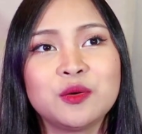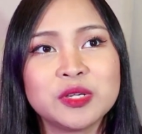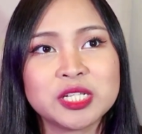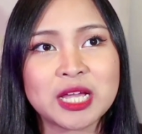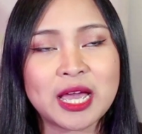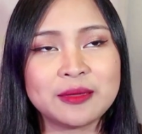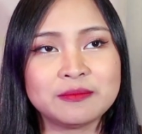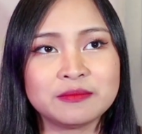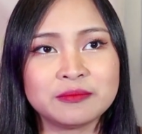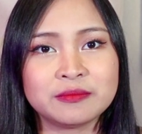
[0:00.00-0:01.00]
which
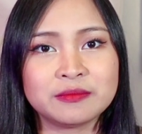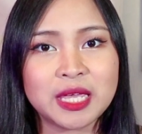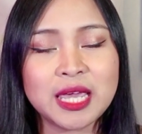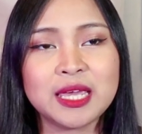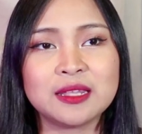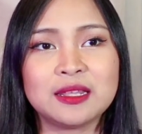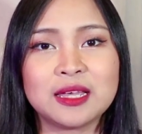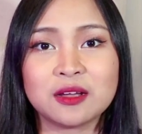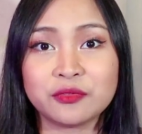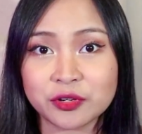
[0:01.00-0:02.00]
I'm in,
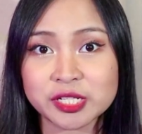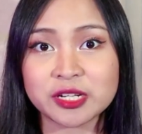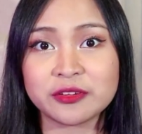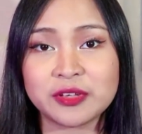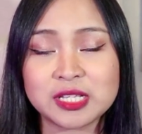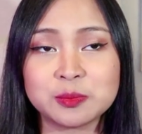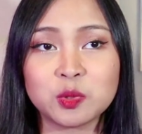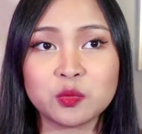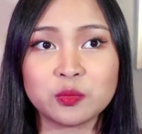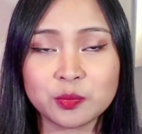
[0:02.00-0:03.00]
like, of course, our
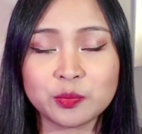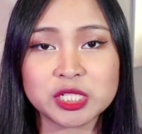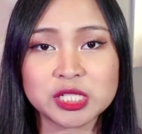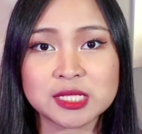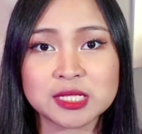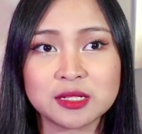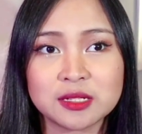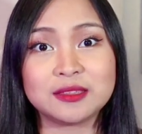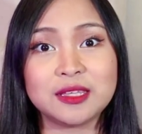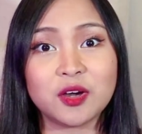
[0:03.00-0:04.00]
Facebook group, which is
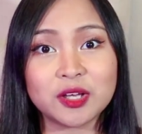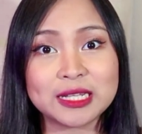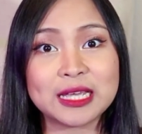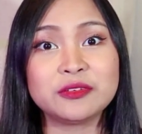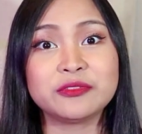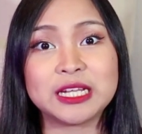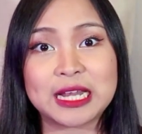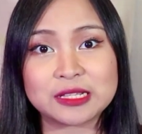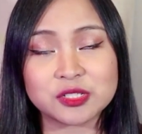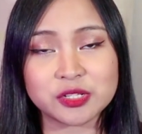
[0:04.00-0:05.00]
the Online
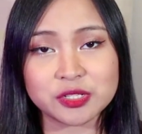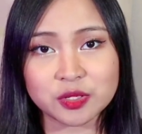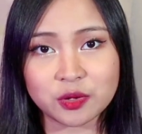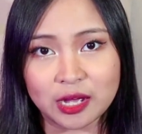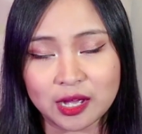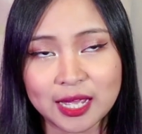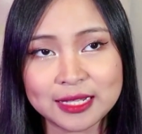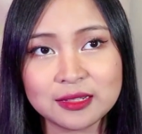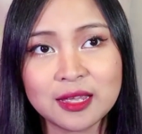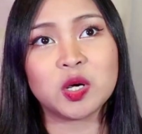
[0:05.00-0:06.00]
Freelancer
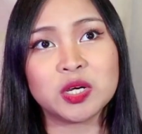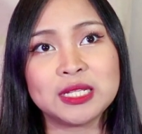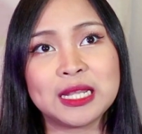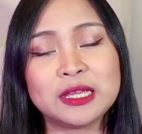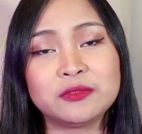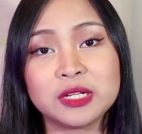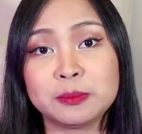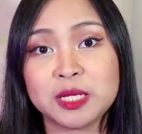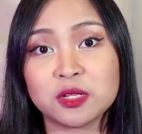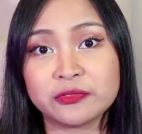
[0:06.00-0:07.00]
Squad, Online
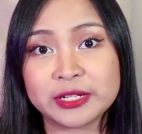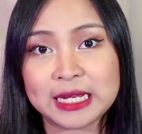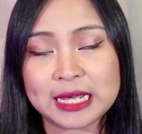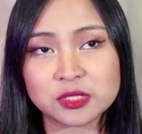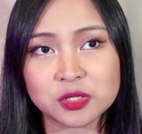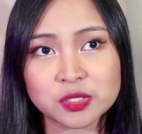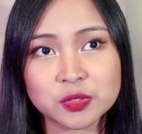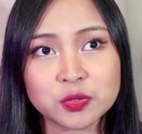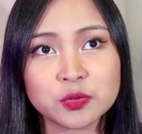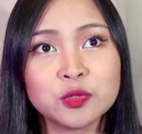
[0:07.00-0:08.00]
Filipino
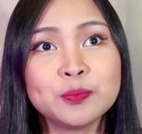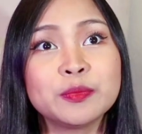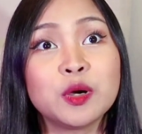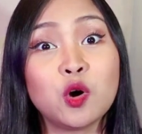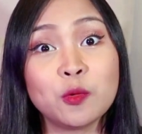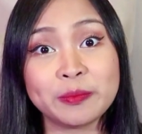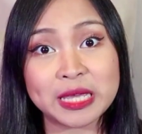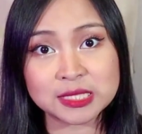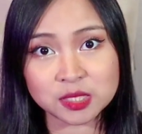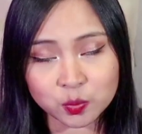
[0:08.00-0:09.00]
Freelancers Group,
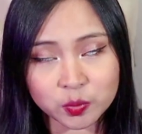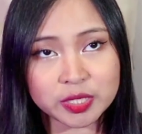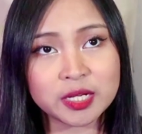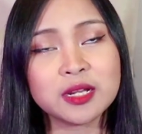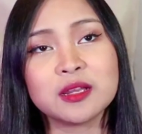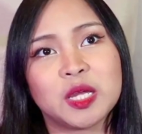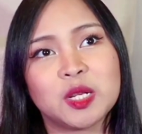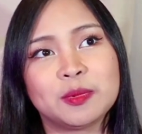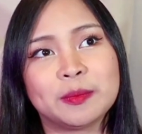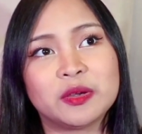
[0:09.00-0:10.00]
Homebased Work,
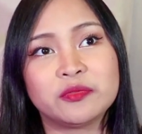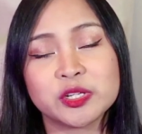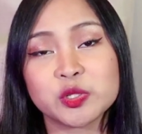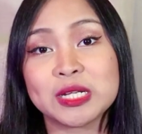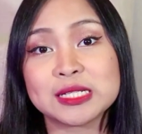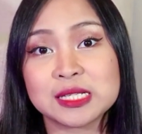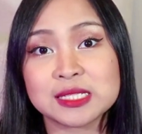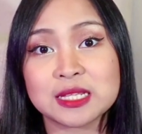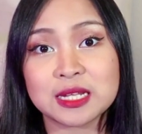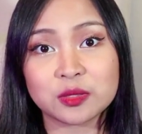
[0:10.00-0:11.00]
ano pa ba, Virtual
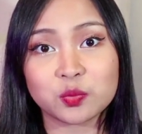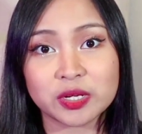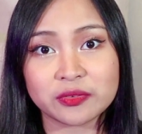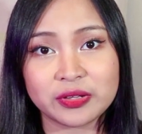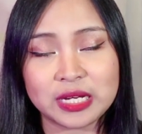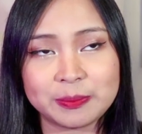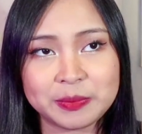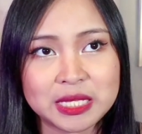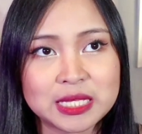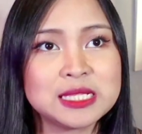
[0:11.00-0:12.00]
Assistant Network
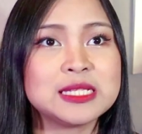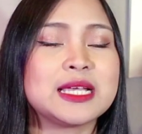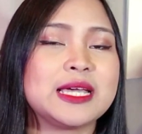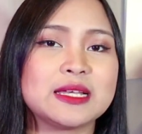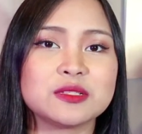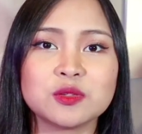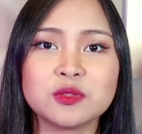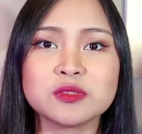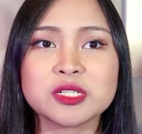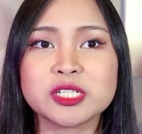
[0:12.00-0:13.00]
Philippines, ayan. So,
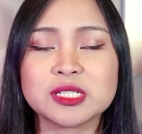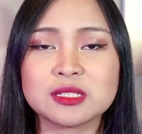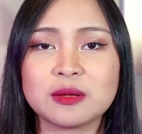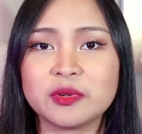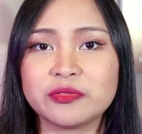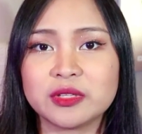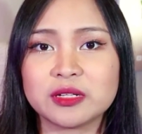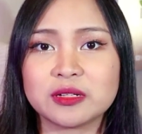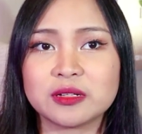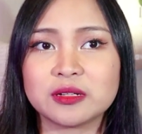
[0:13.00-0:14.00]
those are just some of the